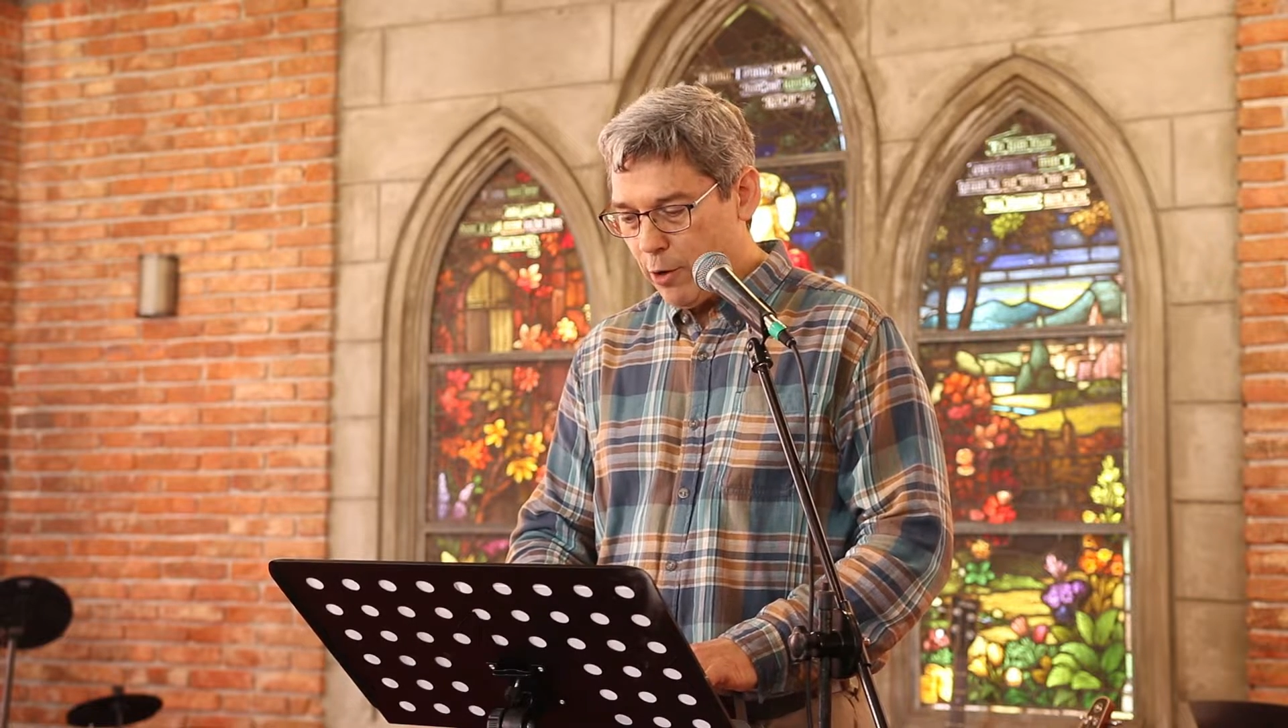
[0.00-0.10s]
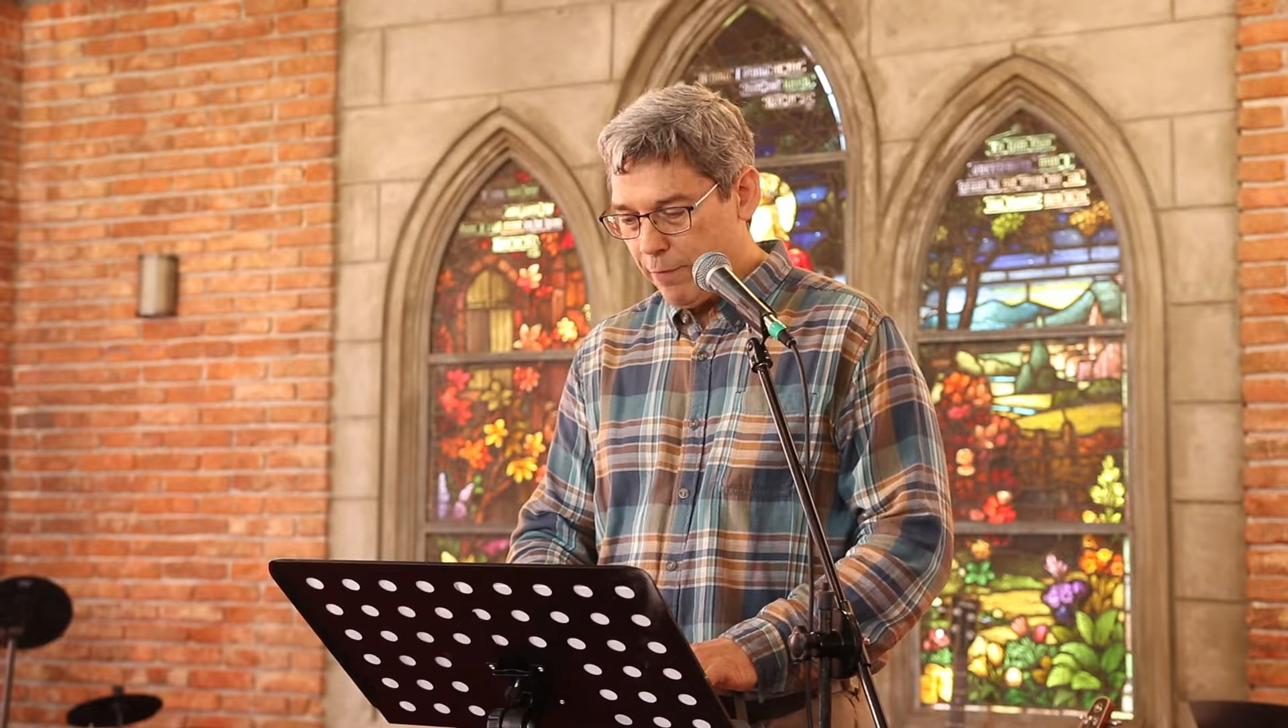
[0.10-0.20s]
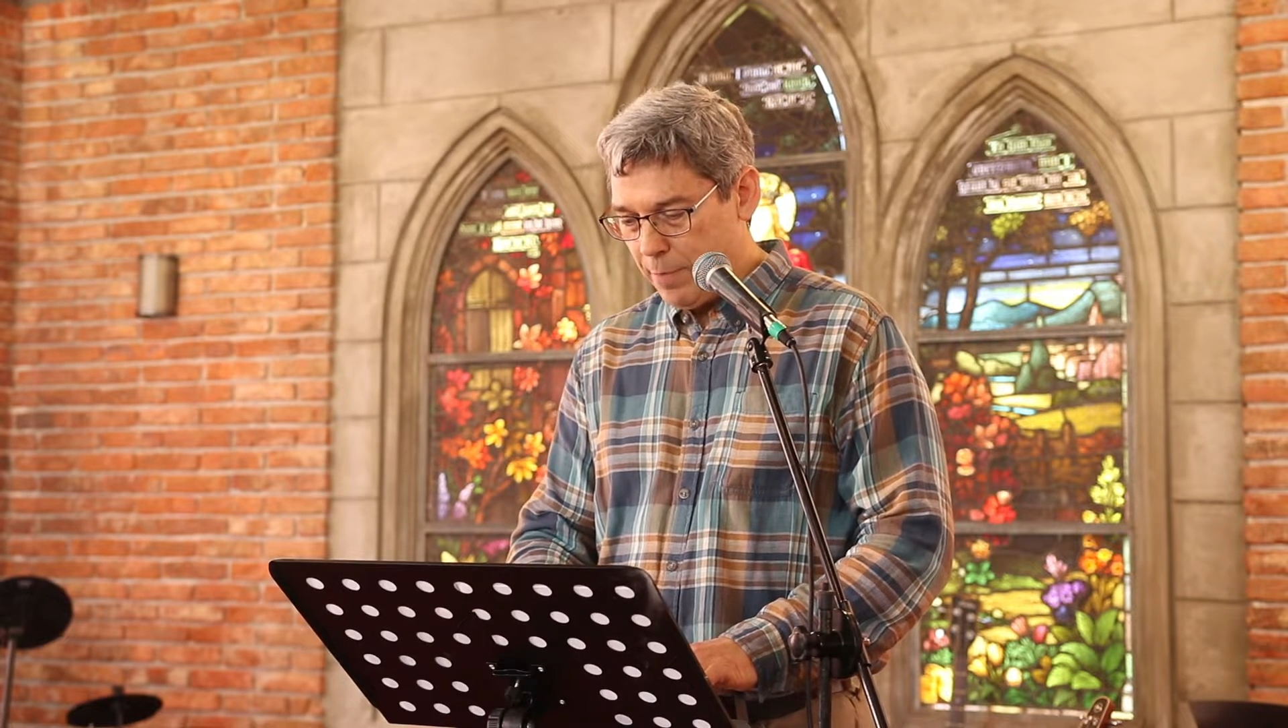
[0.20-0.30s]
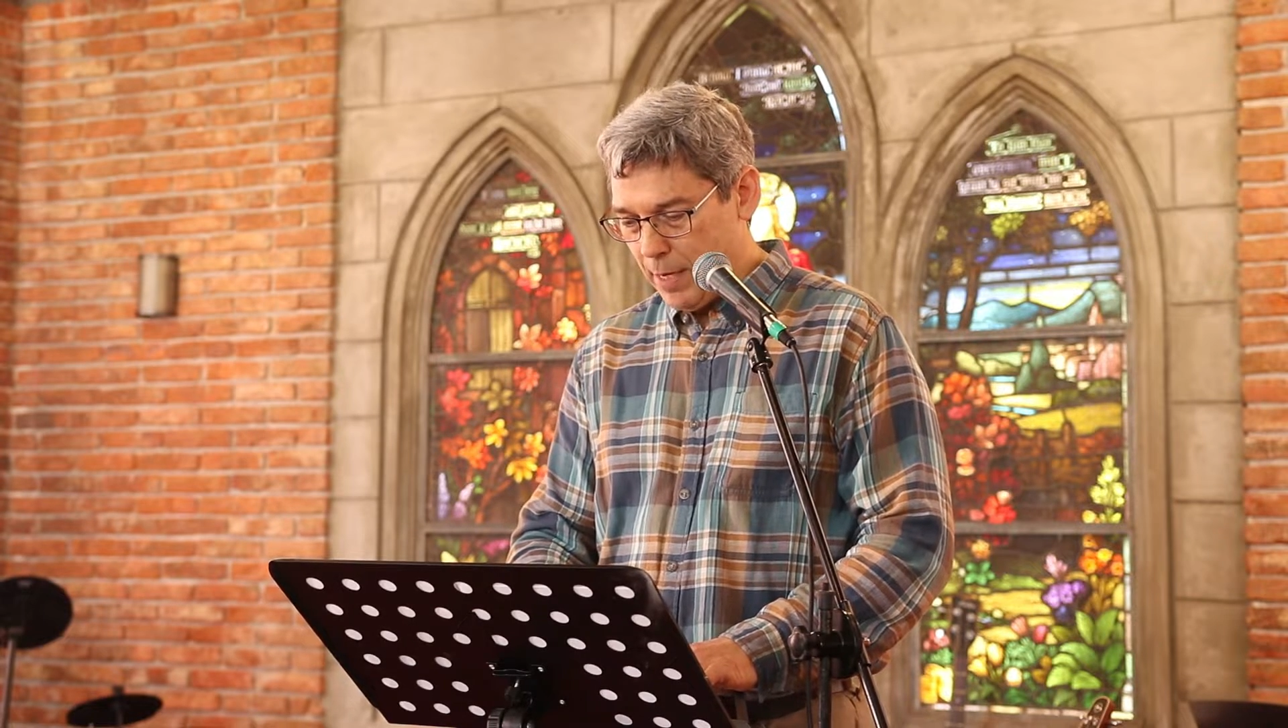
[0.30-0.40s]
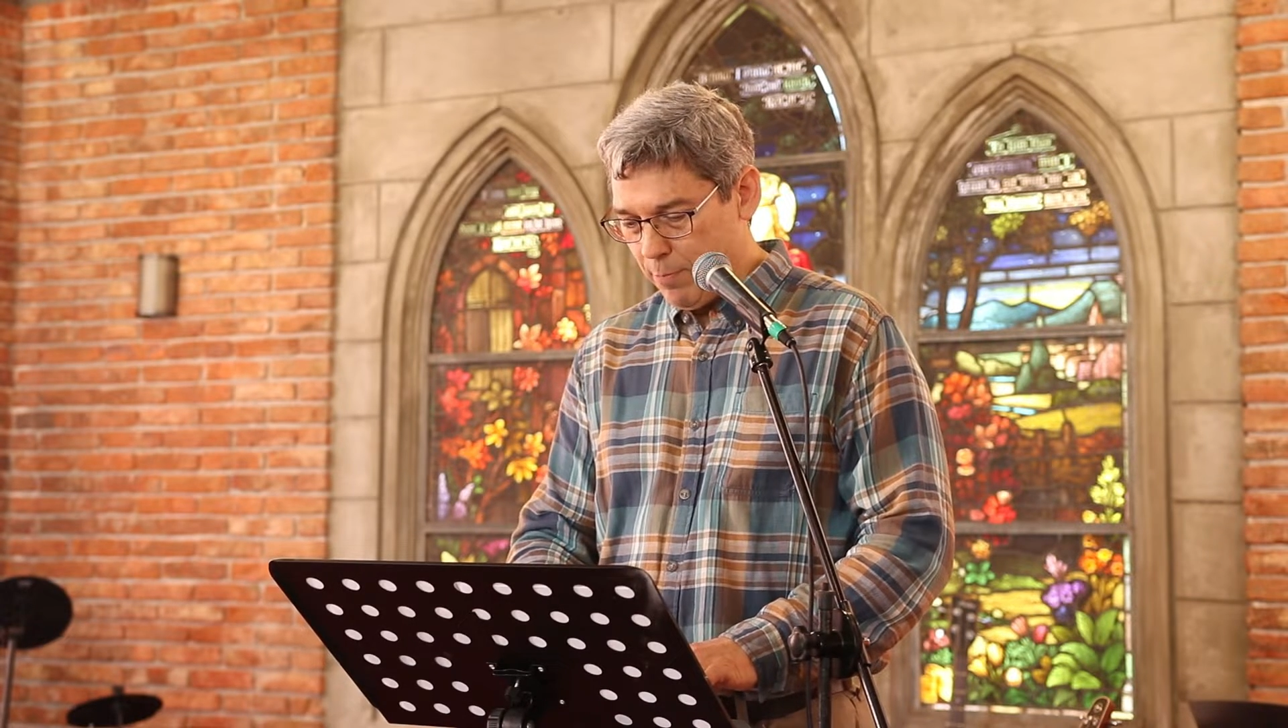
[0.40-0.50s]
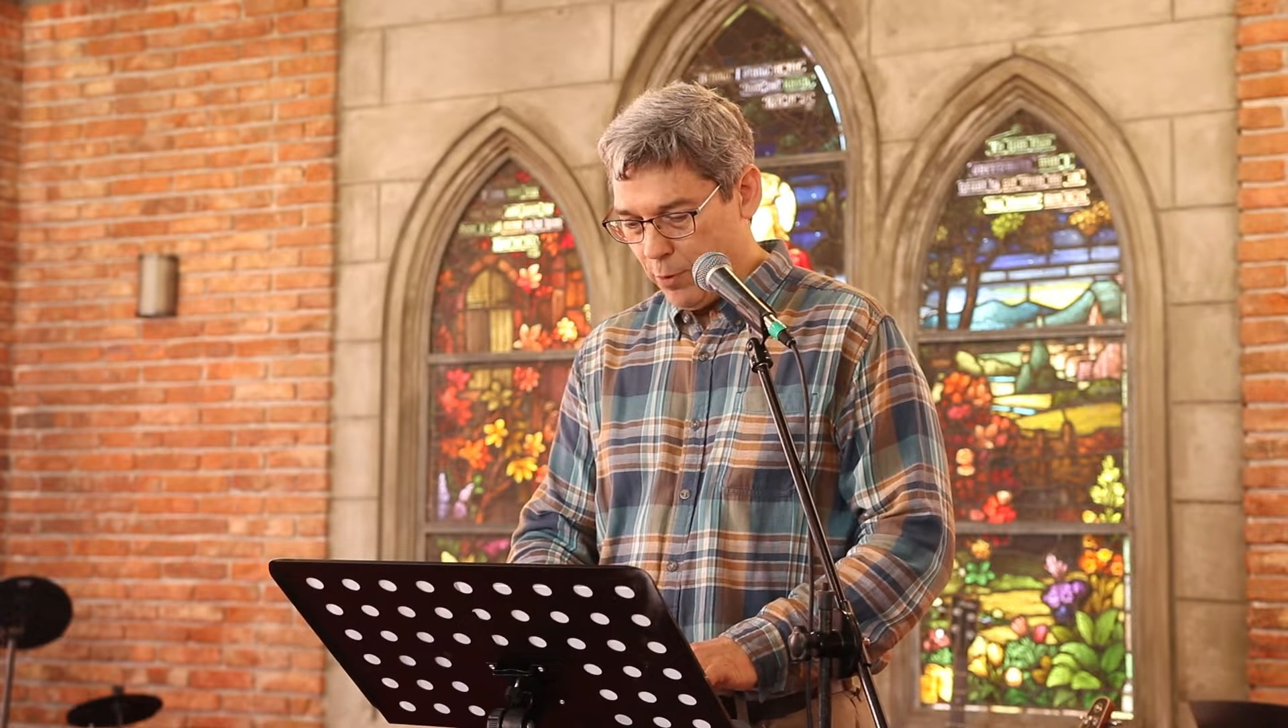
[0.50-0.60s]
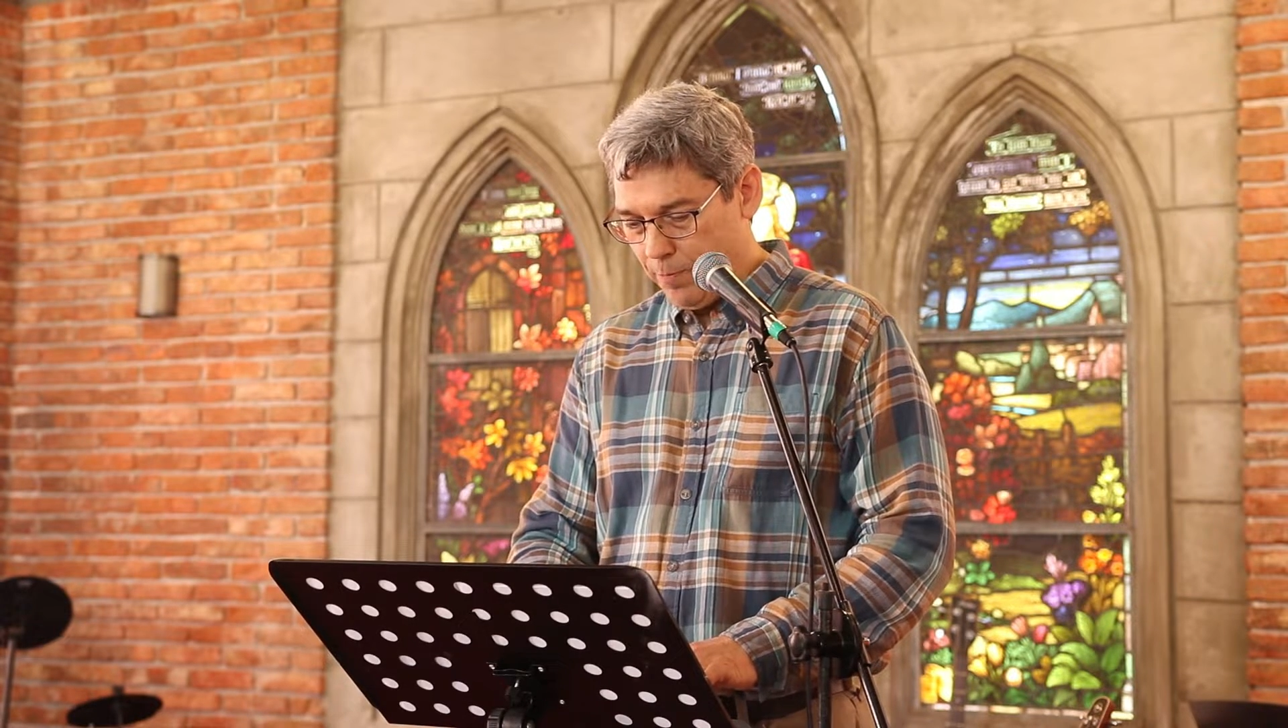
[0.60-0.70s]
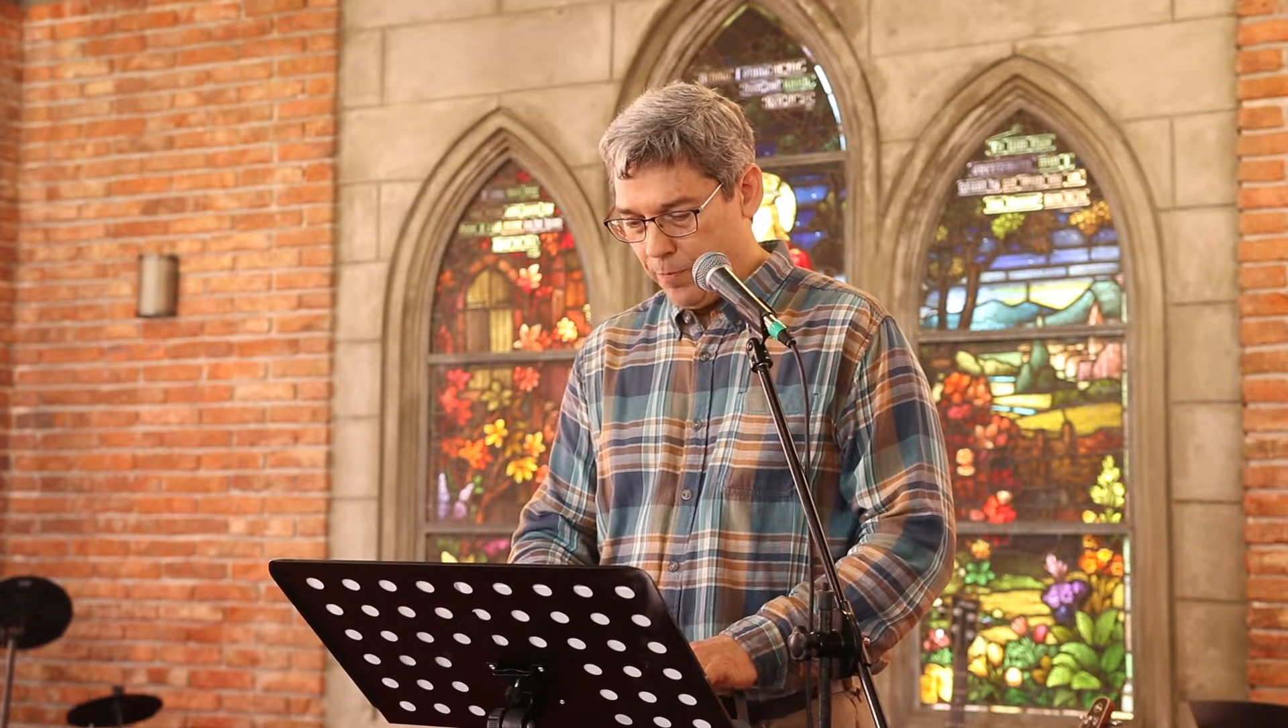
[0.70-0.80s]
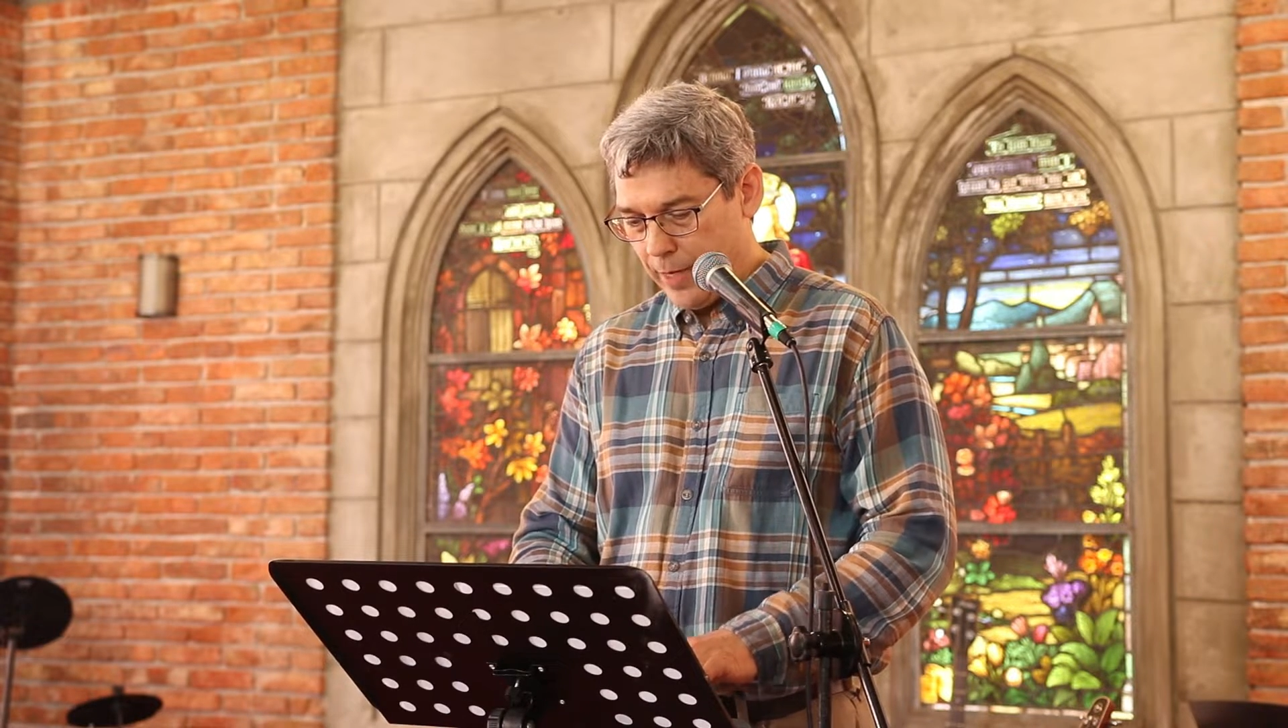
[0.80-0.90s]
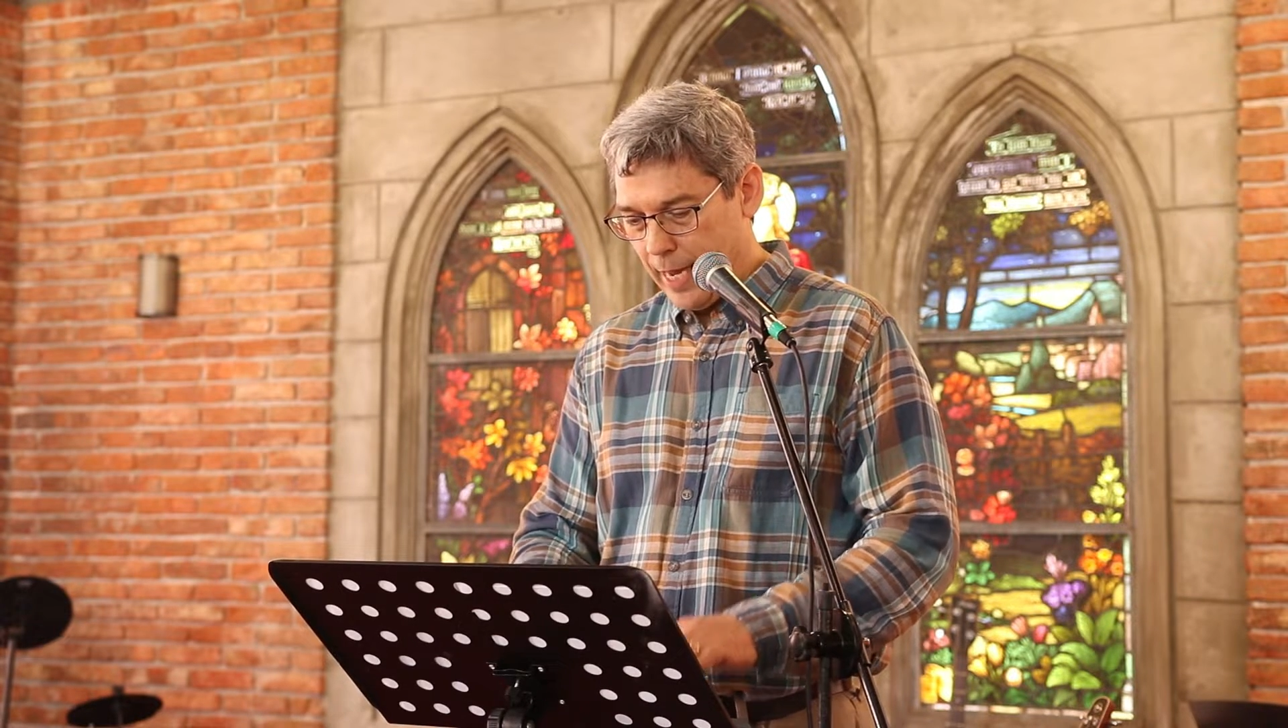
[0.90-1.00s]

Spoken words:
of people